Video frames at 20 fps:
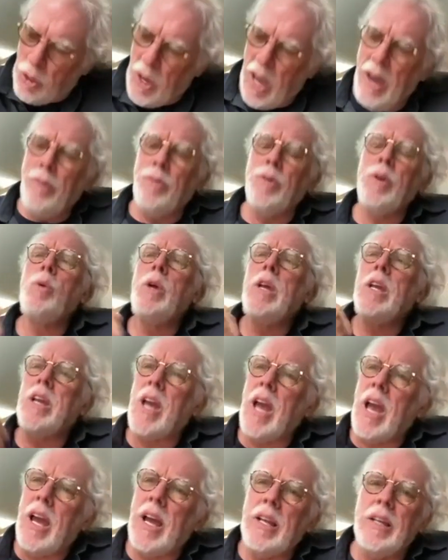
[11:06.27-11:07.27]
every
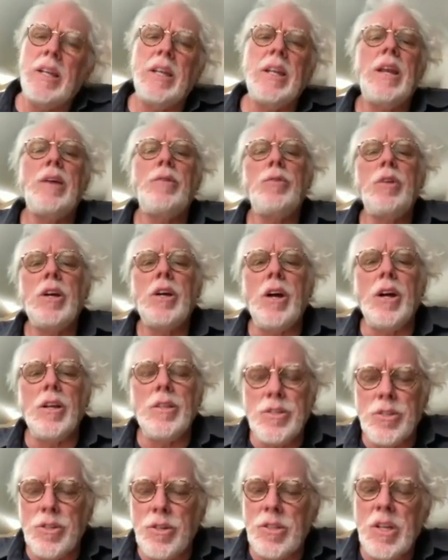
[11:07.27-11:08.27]
weekend and every
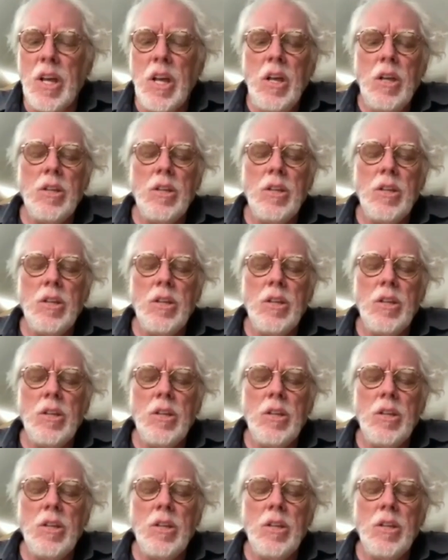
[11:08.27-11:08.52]
concert.